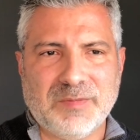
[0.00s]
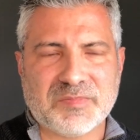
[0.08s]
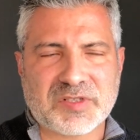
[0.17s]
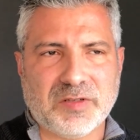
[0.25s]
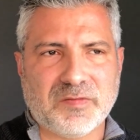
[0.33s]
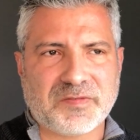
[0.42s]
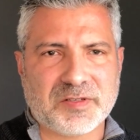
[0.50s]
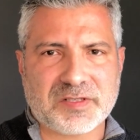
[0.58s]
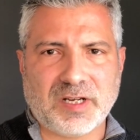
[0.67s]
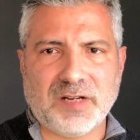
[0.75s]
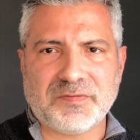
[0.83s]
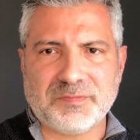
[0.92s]
So
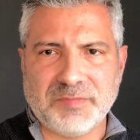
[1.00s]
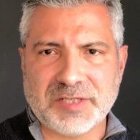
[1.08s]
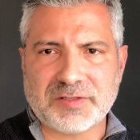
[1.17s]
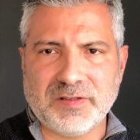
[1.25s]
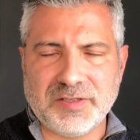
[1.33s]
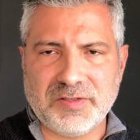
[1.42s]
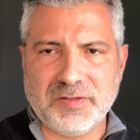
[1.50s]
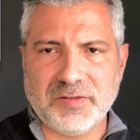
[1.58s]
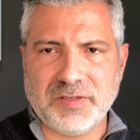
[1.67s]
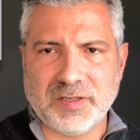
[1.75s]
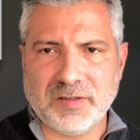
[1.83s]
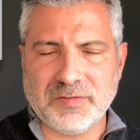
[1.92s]
first off, make sure that
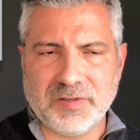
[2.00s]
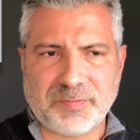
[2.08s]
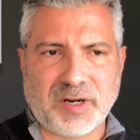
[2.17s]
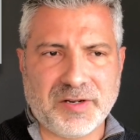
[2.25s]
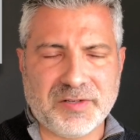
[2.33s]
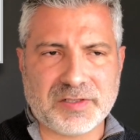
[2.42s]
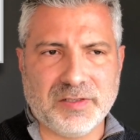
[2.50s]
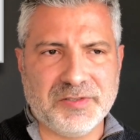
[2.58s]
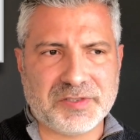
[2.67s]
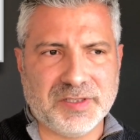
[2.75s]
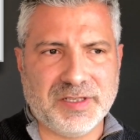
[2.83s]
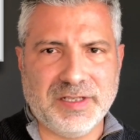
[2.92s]
your part of your
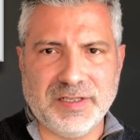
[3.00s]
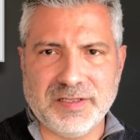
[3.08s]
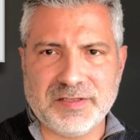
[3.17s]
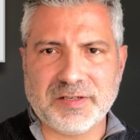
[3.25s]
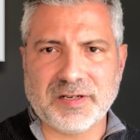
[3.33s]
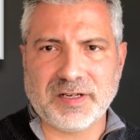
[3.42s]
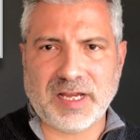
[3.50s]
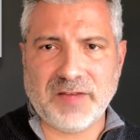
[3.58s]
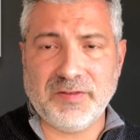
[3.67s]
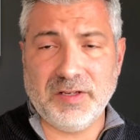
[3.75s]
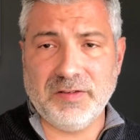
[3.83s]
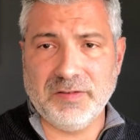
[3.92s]
solution is you're going to
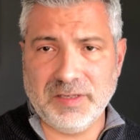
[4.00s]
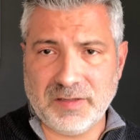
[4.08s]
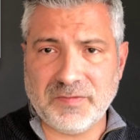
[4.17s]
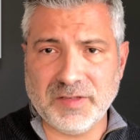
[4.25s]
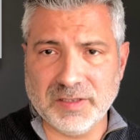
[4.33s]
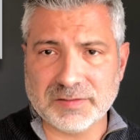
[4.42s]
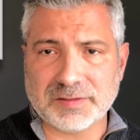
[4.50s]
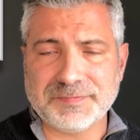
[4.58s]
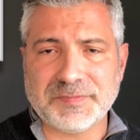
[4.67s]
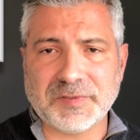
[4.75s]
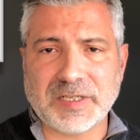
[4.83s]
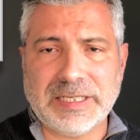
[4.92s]
have a unique field.
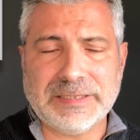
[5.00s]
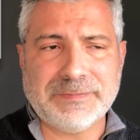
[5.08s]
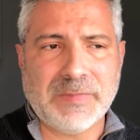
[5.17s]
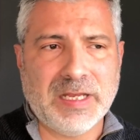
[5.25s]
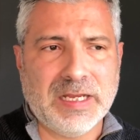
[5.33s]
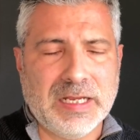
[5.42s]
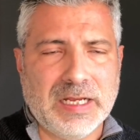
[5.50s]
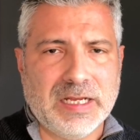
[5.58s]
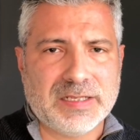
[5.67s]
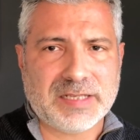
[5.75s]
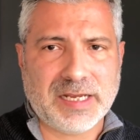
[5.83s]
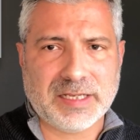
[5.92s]
Okay.
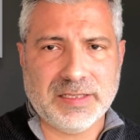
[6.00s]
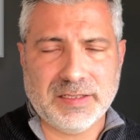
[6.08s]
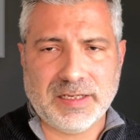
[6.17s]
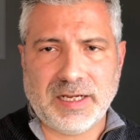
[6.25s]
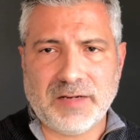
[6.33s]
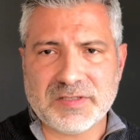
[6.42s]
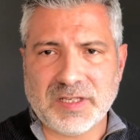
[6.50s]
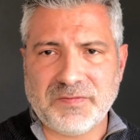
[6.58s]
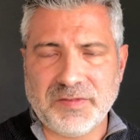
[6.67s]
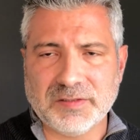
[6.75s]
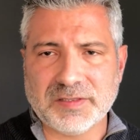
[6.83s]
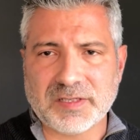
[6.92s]
Second, how is that
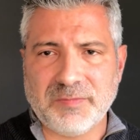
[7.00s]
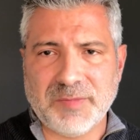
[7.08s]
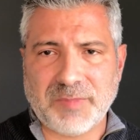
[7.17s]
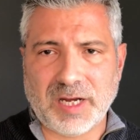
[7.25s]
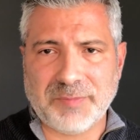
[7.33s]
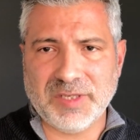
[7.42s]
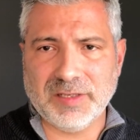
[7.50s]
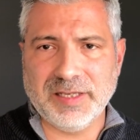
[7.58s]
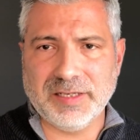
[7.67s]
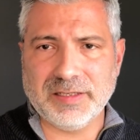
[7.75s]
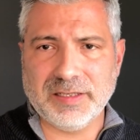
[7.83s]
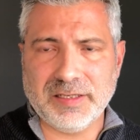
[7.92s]
field going to be
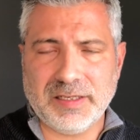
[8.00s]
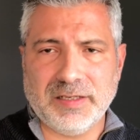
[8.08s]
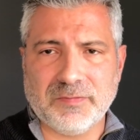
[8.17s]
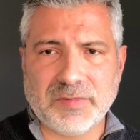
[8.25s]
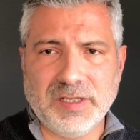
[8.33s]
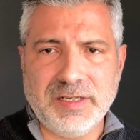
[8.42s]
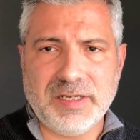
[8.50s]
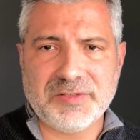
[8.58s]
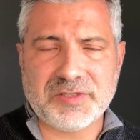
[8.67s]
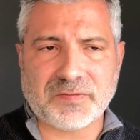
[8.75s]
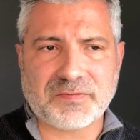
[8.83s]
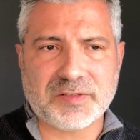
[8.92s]
populated? And really,
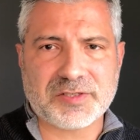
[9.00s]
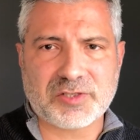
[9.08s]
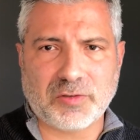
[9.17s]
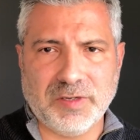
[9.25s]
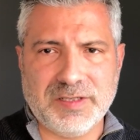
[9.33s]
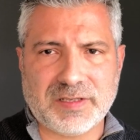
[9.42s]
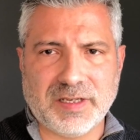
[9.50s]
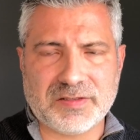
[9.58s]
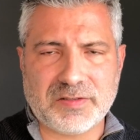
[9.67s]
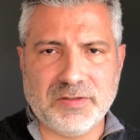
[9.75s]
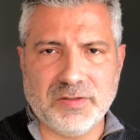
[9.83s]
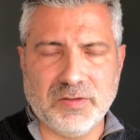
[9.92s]
here's your first choice
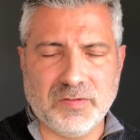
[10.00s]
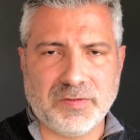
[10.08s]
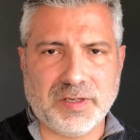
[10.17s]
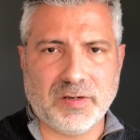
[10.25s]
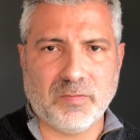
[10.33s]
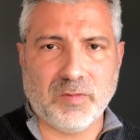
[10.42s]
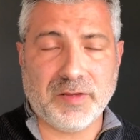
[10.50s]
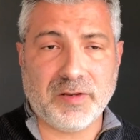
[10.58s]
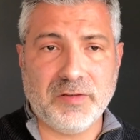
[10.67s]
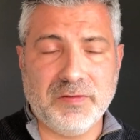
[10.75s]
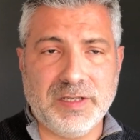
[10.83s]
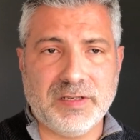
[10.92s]
as to whether
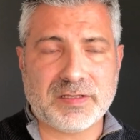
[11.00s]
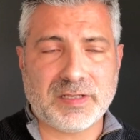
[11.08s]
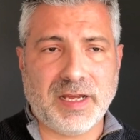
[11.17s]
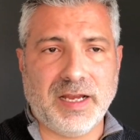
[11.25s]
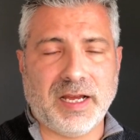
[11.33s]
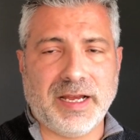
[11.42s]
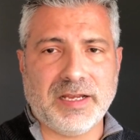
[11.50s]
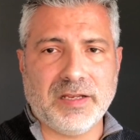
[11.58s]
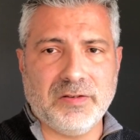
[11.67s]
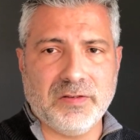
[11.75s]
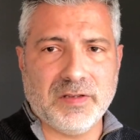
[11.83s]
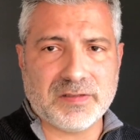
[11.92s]
you need to say I
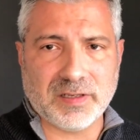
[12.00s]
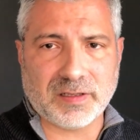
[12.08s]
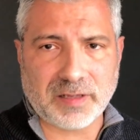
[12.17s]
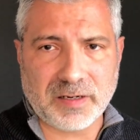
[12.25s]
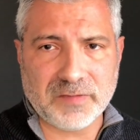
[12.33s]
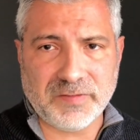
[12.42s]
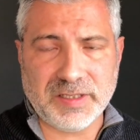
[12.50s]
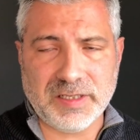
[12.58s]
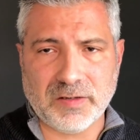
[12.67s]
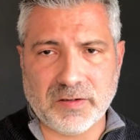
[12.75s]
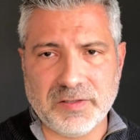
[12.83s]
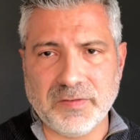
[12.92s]
can do this
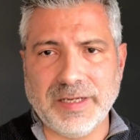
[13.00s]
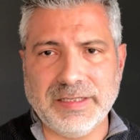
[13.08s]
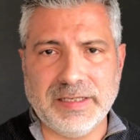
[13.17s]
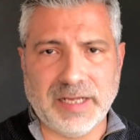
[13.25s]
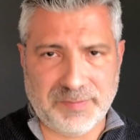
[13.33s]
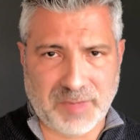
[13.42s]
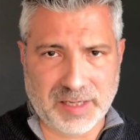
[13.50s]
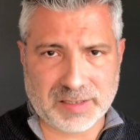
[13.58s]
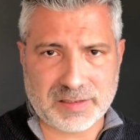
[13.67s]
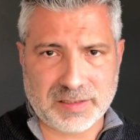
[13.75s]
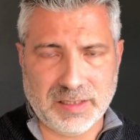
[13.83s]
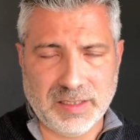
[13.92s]
declaratively or do I need
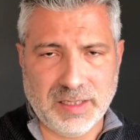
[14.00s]
Apex.